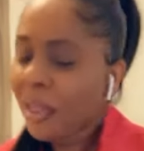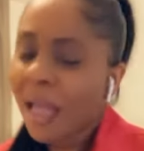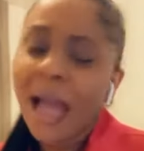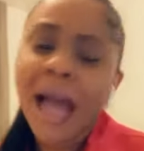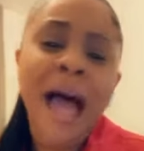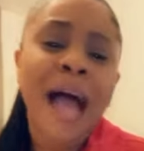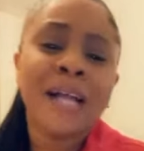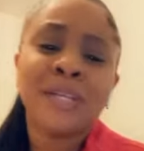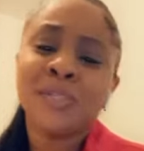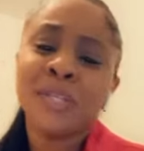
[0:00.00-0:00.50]

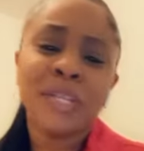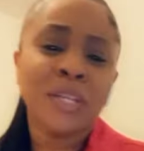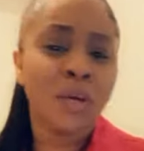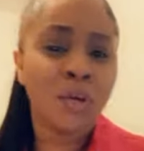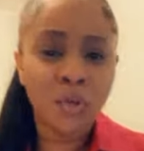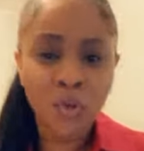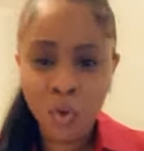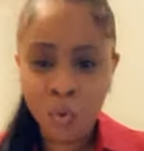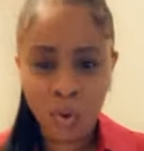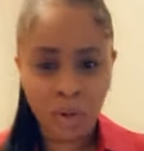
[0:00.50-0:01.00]
i actually
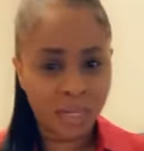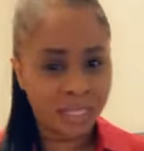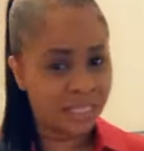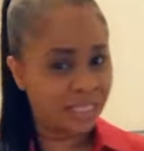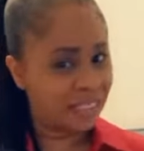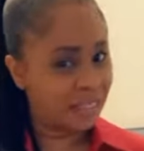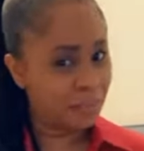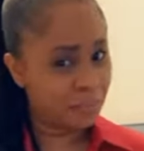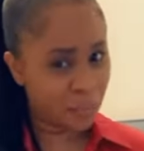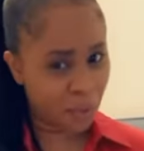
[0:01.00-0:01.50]
don't know what is
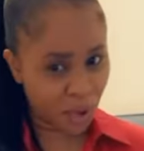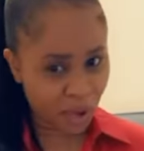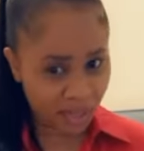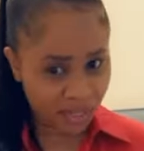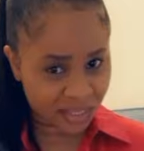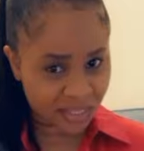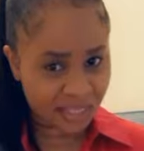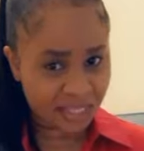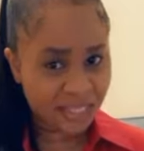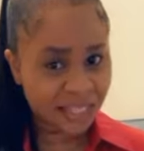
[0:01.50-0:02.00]
in the
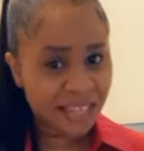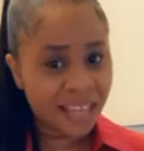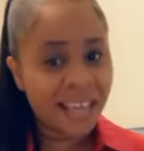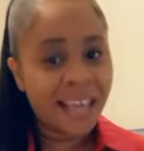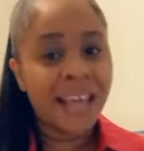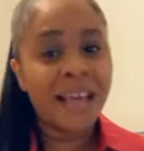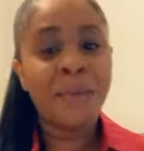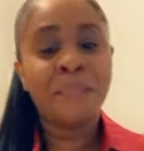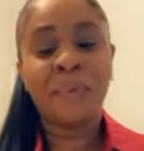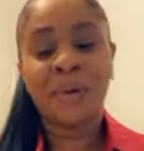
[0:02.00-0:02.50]
box
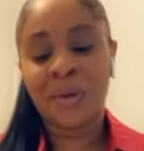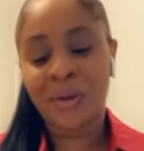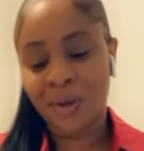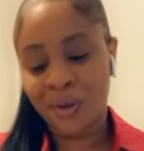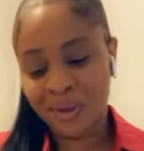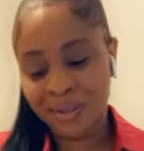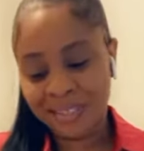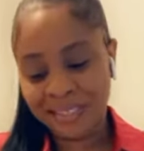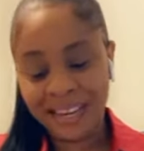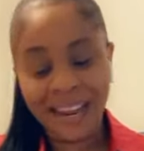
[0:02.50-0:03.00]

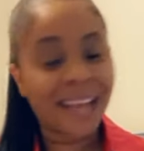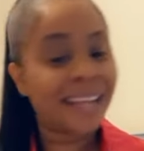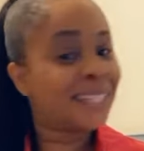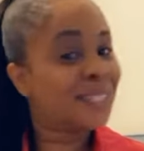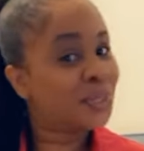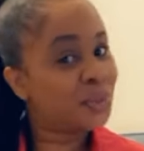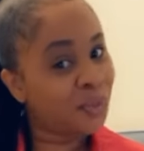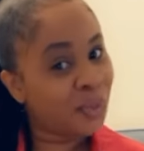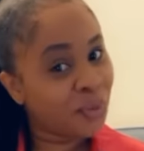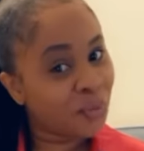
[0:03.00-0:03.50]
because
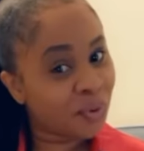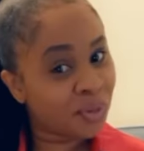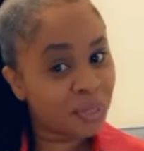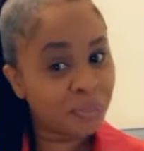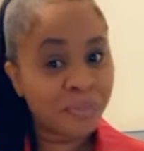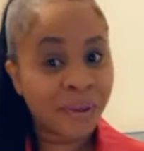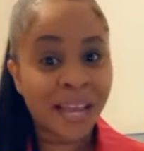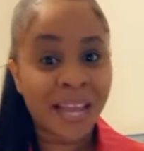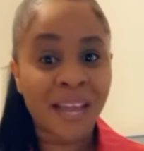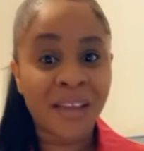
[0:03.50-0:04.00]
last week was
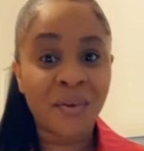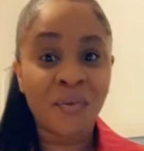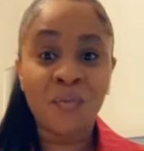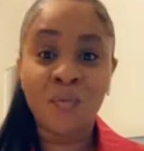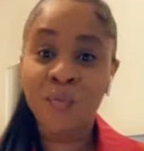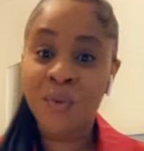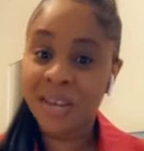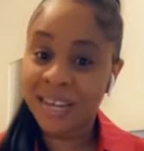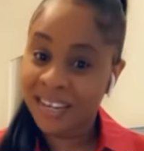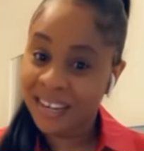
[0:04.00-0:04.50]
my
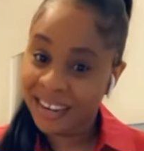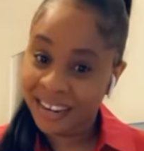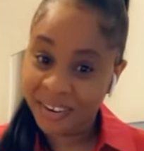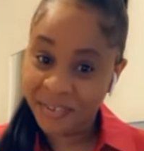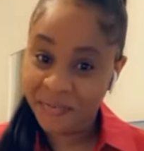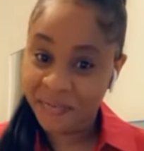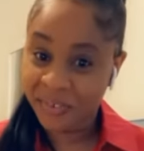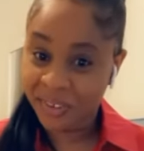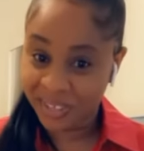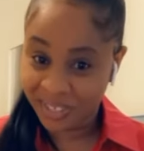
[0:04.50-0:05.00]
wedding
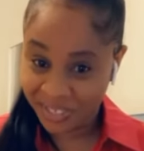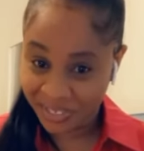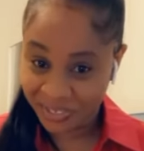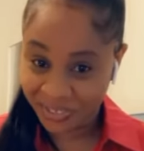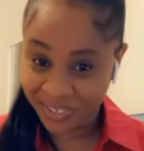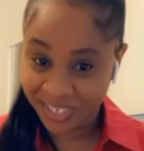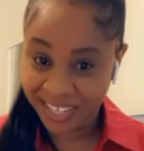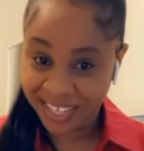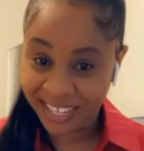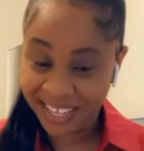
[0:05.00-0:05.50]

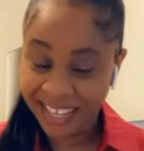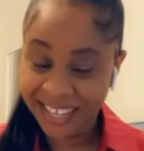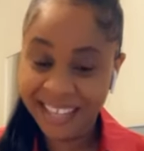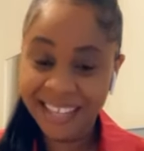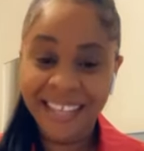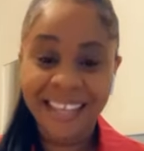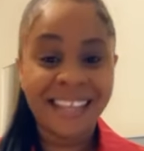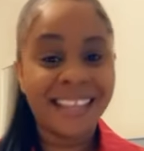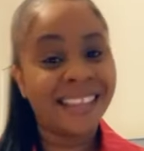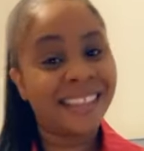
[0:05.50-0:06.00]
anniversary
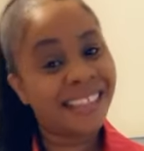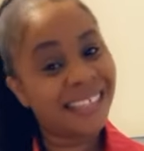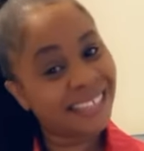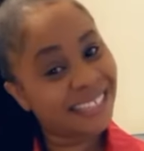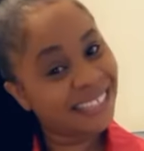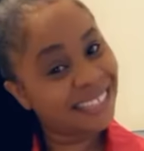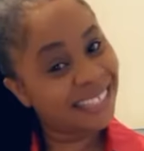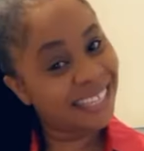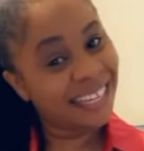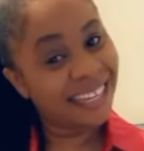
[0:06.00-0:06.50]

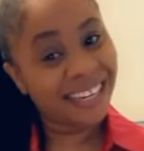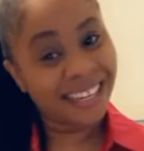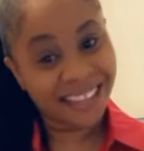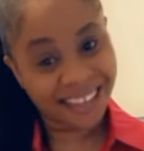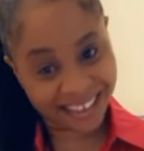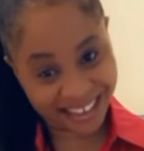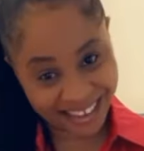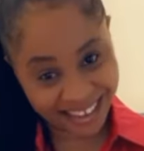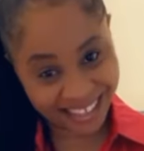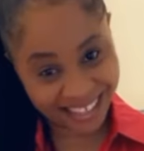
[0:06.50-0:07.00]
13
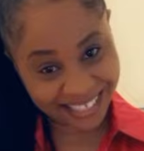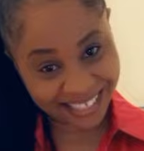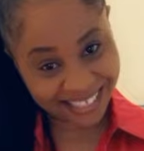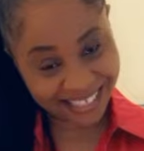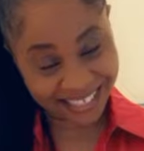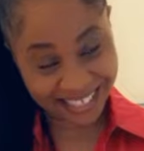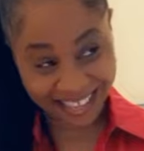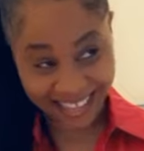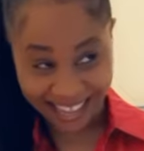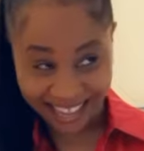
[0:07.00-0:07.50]
years
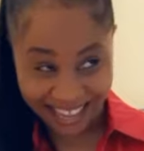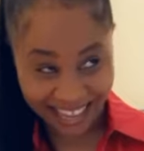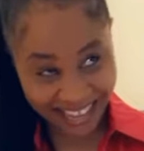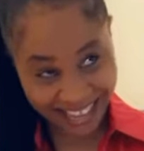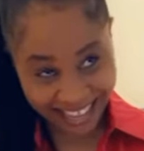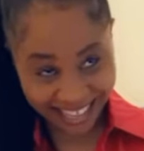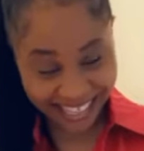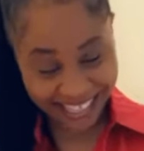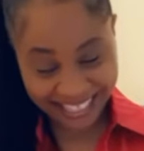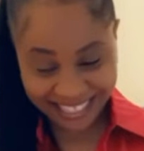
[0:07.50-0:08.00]

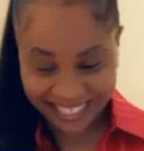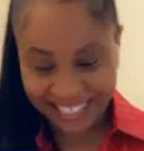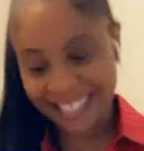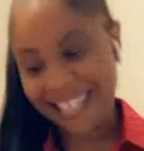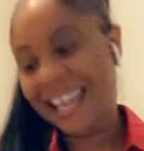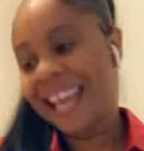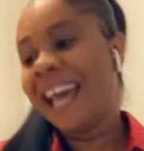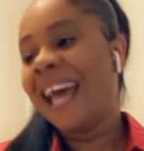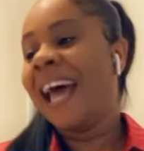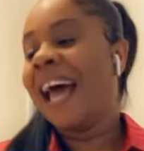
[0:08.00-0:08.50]
yes
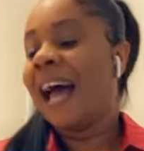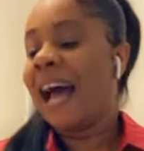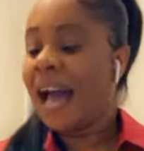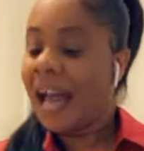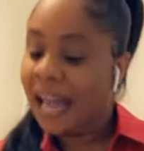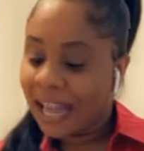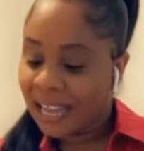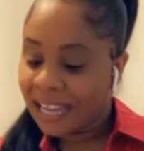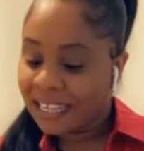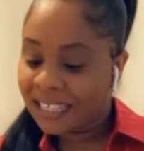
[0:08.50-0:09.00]

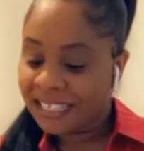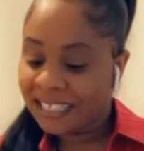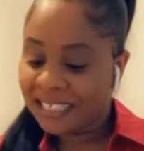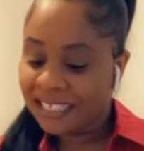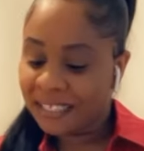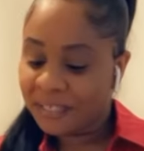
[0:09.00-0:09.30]
and